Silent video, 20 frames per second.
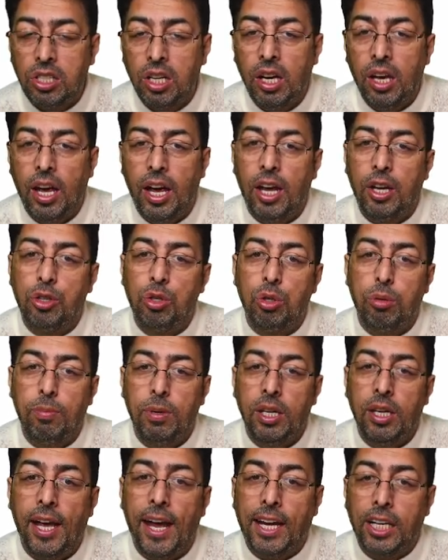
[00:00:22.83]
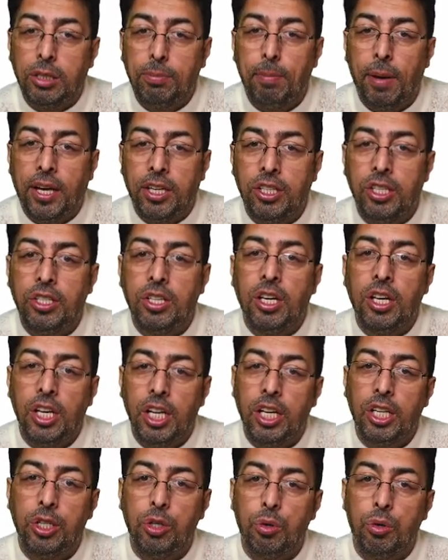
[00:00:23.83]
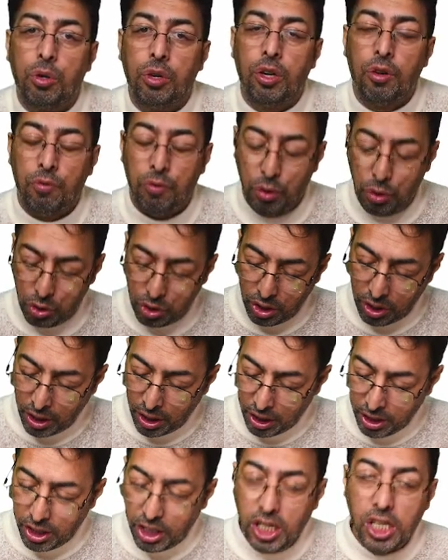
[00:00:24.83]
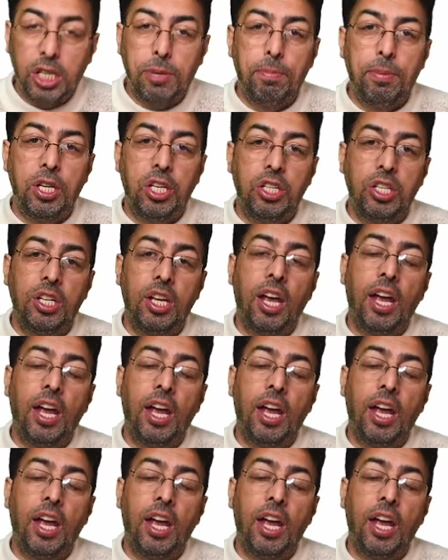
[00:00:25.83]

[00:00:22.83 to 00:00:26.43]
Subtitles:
and to be expected in your future NEET PG